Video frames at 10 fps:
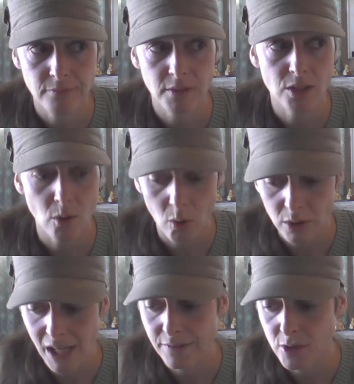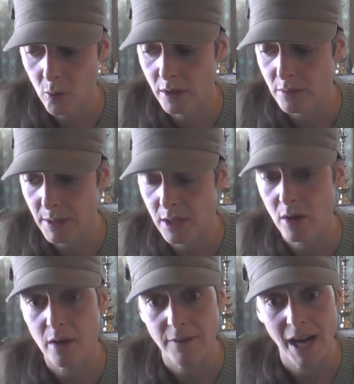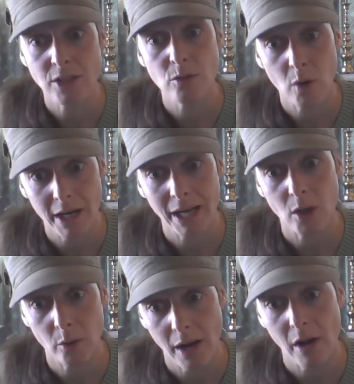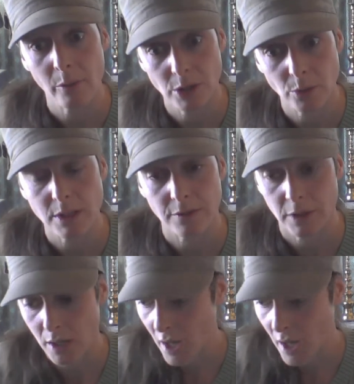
Your whole life is going to be, if I knew what I know now, I would do it different.